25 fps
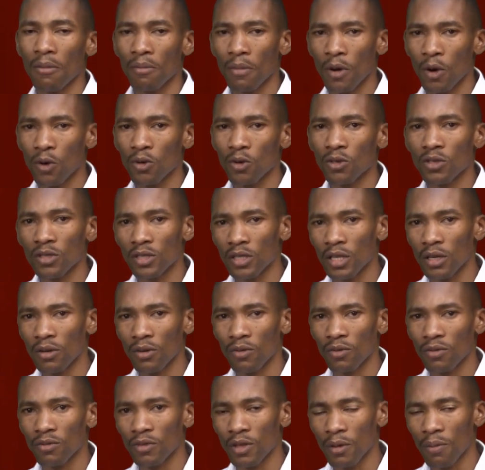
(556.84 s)
about
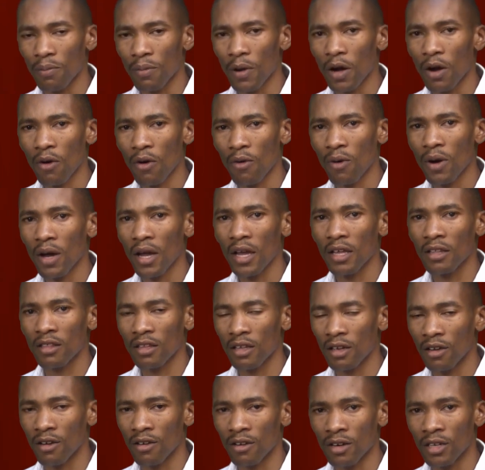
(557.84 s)
the power
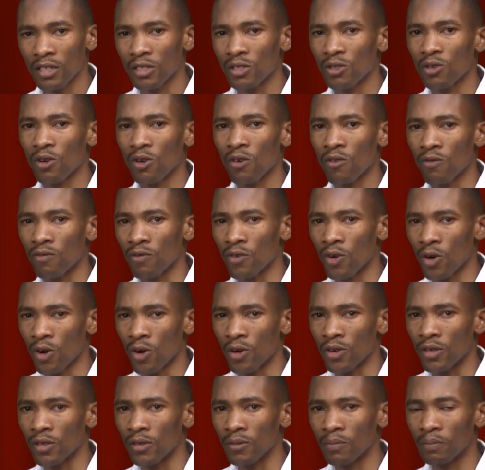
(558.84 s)
and the grace of
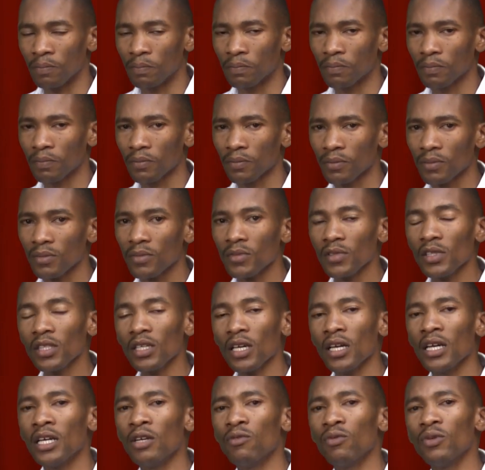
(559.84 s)
God.
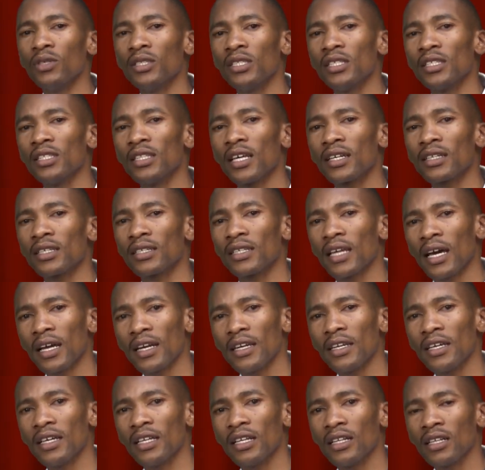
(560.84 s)
And we see that
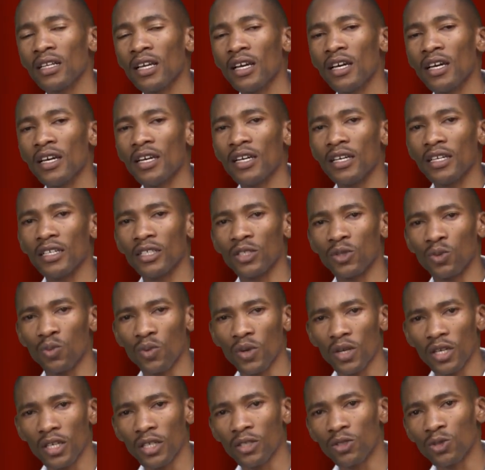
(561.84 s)
Daniel is
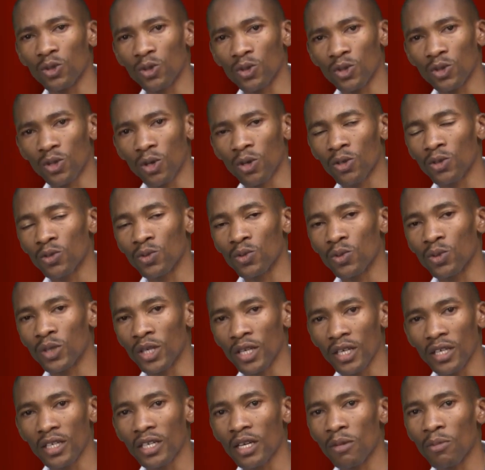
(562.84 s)
willing to talk to
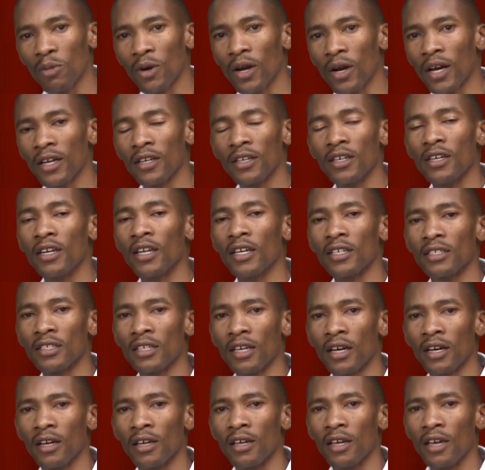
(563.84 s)
King
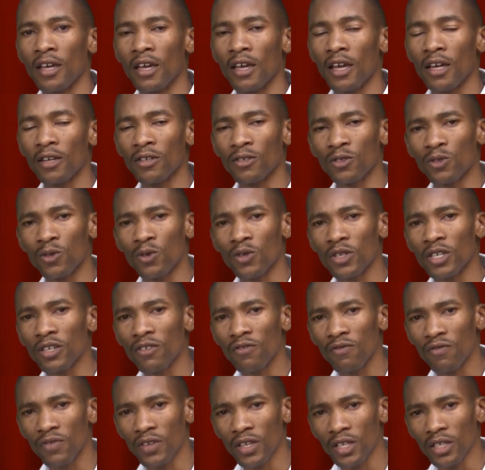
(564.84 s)
Nebuchadnezzar and to
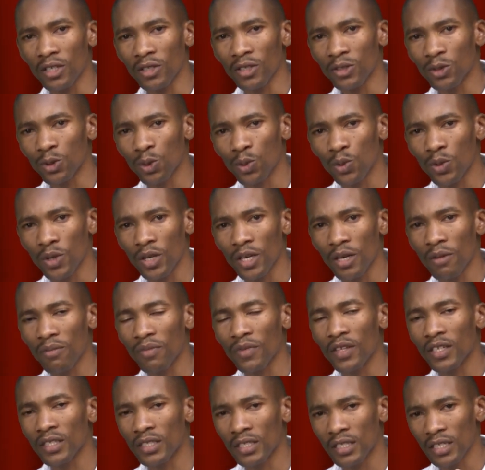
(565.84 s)
reveal to
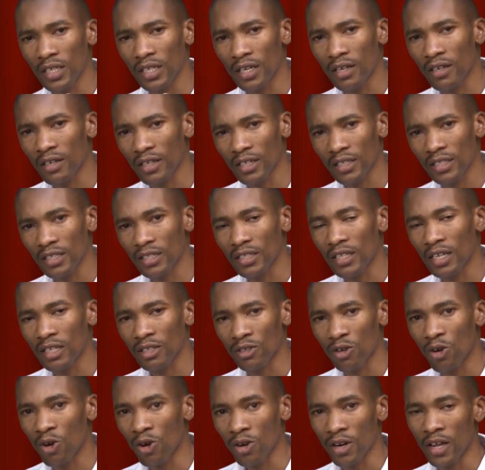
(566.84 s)
him the secrets
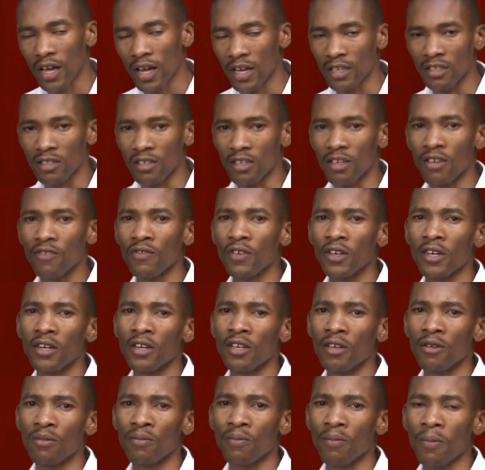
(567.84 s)
that God has
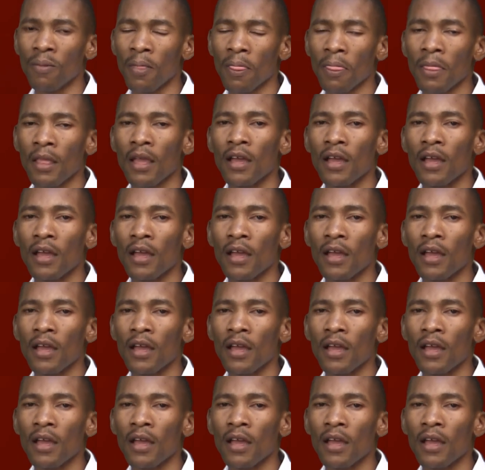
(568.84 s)
given him.